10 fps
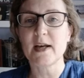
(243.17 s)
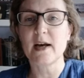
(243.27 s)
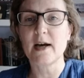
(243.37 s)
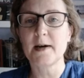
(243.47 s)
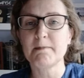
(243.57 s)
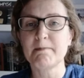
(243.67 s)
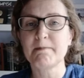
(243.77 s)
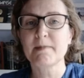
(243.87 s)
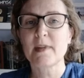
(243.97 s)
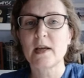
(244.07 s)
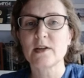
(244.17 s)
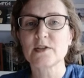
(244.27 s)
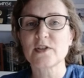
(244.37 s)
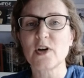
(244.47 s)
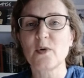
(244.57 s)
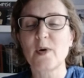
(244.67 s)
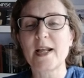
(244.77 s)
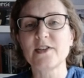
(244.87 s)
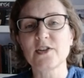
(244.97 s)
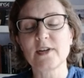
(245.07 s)
And
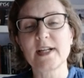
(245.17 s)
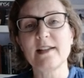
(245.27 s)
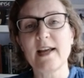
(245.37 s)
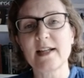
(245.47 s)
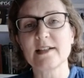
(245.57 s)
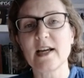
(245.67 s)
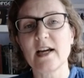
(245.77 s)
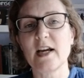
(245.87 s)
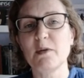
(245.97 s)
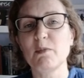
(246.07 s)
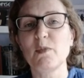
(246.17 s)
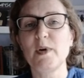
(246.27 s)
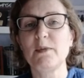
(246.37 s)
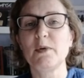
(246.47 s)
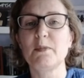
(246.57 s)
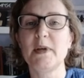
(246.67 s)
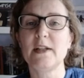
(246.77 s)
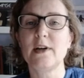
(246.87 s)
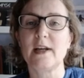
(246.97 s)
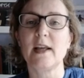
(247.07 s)
during that time, we will be
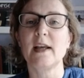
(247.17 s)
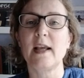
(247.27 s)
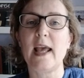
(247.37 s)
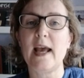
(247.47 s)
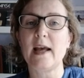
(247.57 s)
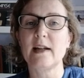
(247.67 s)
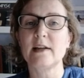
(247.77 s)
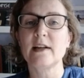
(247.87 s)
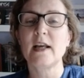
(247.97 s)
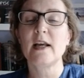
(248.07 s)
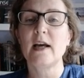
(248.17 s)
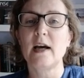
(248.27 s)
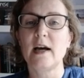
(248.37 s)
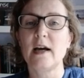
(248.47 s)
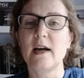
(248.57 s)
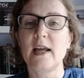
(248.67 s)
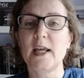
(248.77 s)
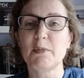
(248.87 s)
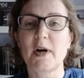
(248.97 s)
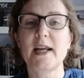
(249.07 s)
looking at
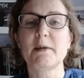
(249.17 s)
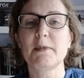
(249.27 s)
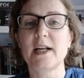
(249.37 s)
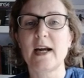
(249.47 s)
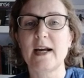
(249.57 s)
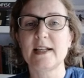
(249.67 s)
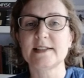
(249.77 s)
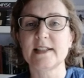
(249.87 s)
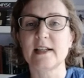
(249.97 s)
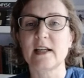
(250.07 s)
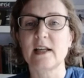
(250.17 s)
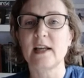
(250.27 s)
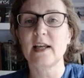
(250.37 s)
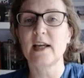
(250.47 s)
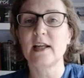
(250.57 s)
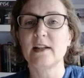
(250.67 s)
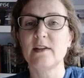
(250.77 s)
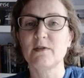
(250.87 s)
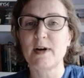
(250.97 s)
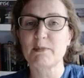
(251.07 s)
Abraham and Isaac and
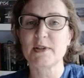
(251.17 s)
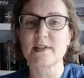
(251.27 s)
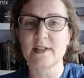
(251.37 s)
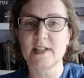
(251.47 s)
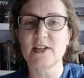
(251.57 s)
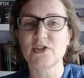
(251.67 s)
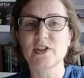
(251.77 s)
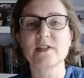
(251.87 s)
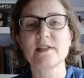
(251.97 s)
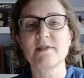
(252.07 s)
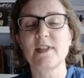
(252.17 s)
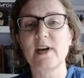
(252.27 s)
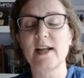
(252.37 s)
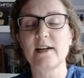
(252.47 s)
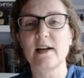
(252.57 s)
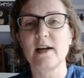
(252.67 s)
the representations of that